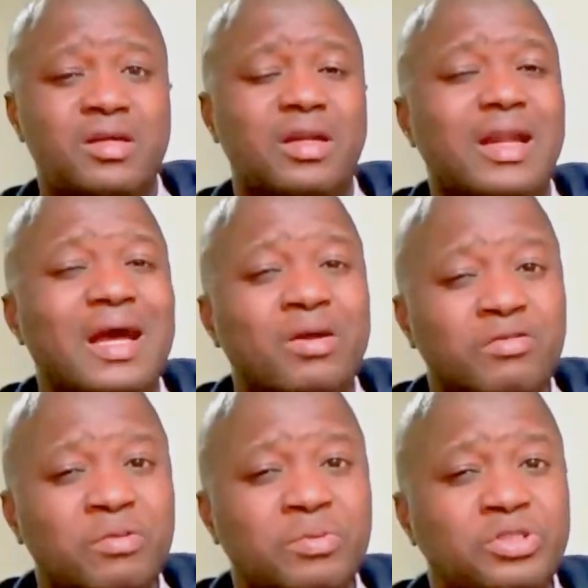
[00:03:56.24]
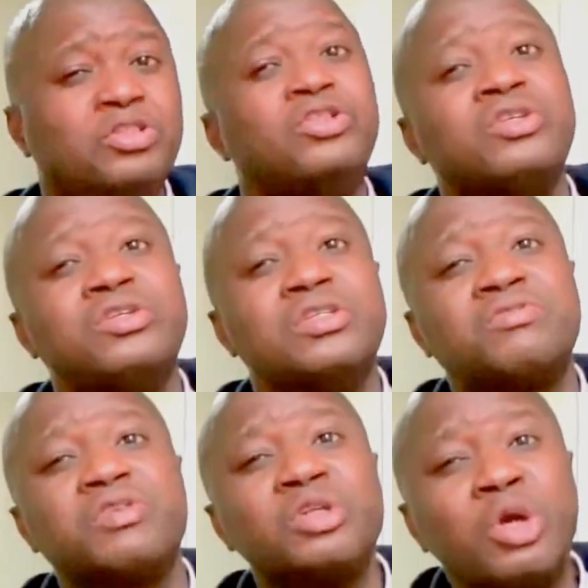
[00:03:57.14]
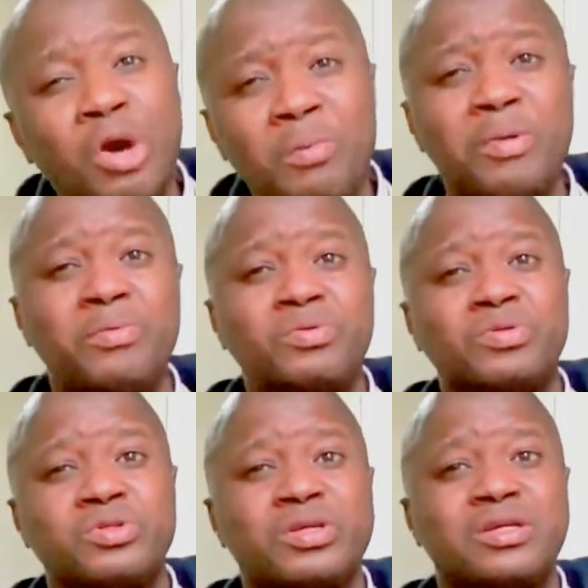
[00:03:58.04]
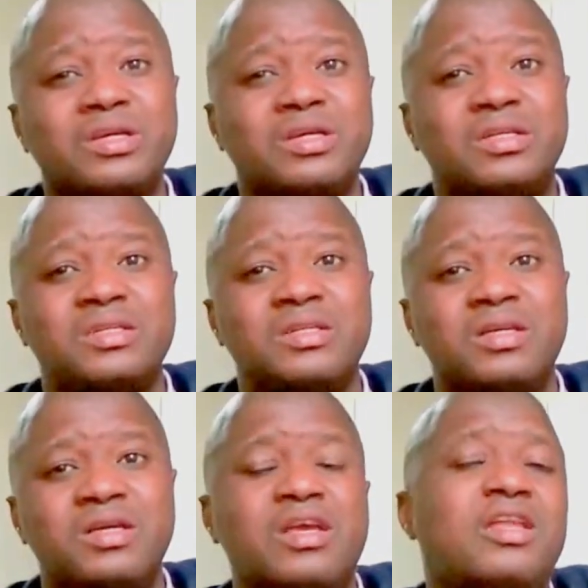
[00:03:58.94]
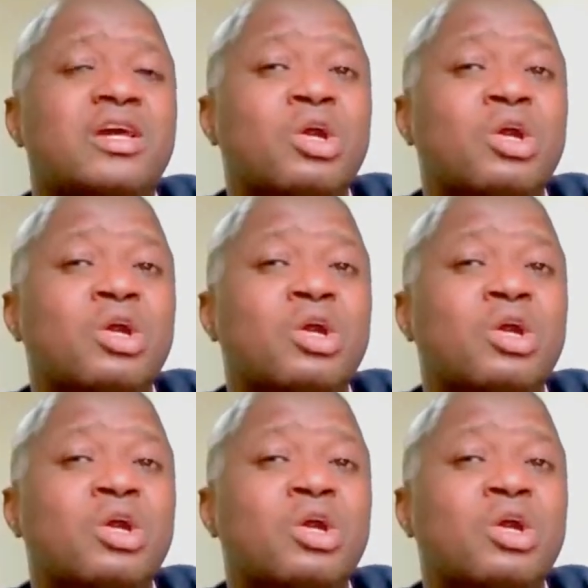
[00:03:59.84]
the lack of opportunities for young people to engage in a